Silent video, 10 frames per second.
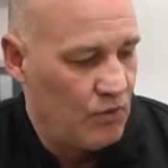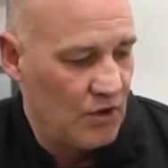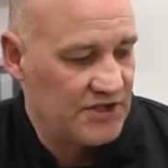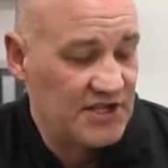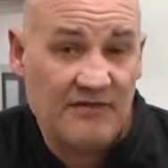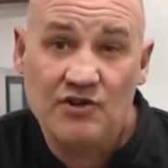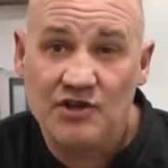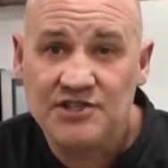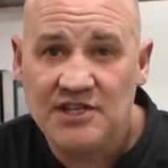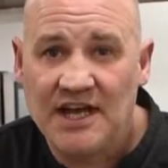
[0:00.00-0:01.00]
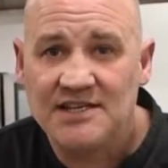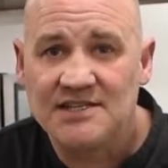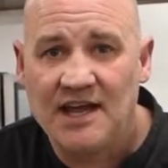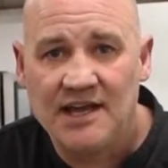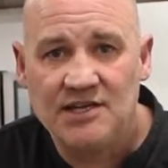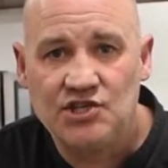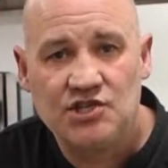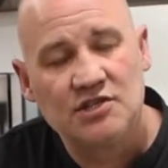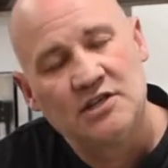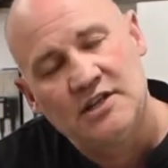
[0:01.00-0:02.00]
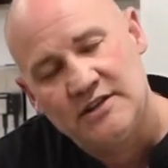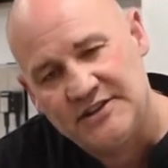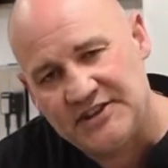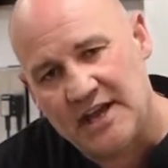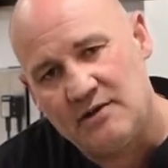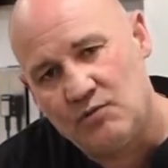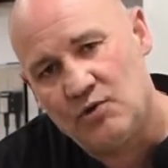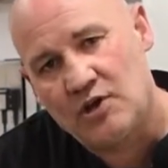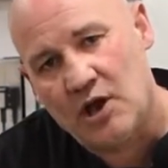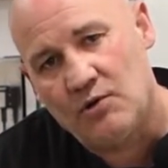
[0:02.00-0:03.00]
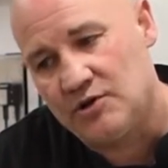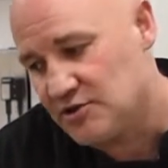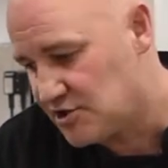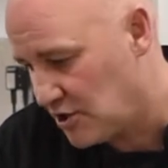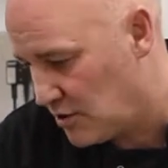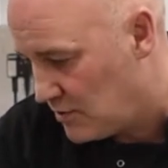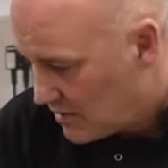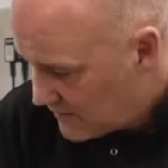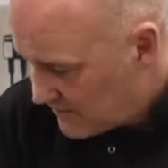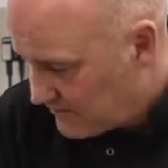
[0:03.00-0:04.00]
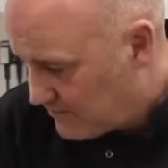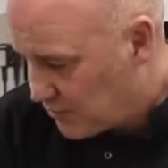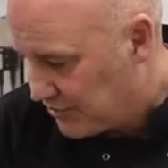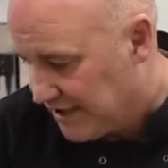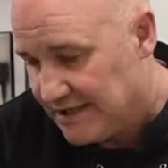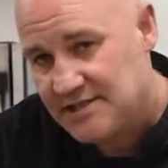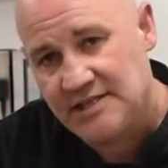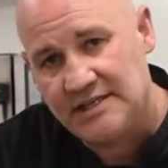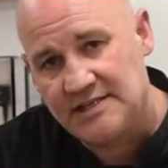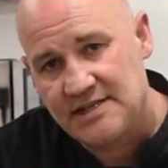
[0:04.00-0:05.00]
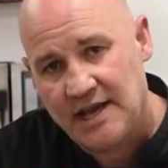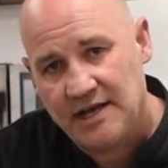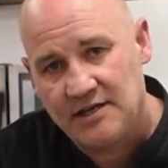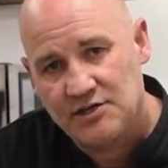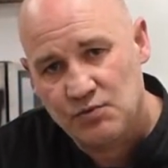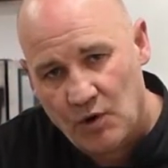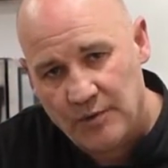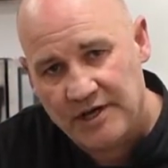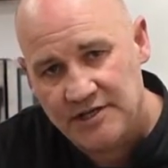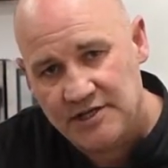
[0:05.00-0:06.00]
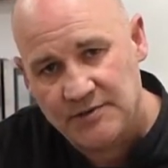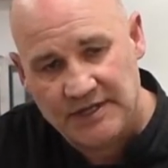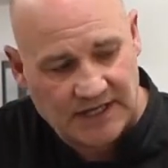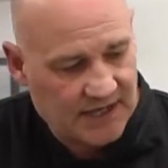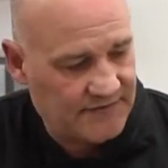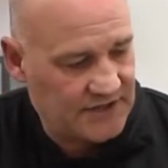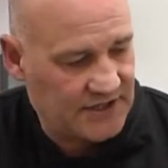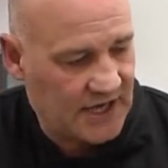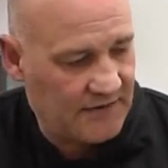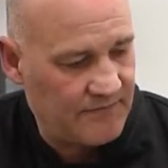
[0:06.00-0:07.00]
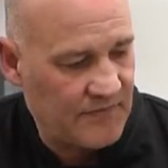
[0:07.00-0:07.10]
Once I've got to that stage, then we'll go on to putting it into the containers, what we can do with it after that.